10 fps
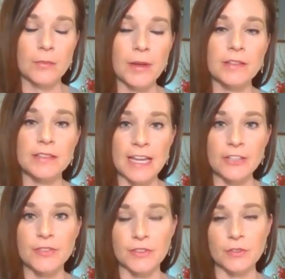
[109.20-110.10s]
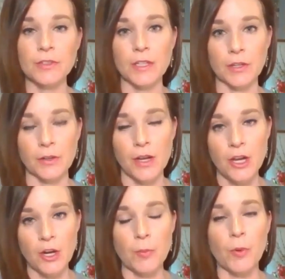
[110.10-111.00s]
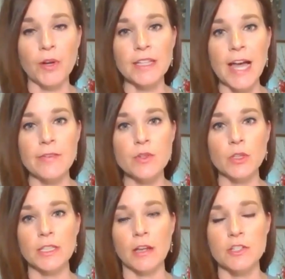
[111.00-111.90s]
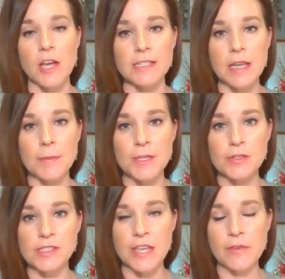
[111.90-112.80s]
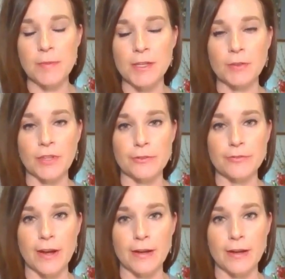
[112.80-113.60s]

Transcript: compared to last fiscal year. Reporting live, Julie Lonchak, WCVB News Center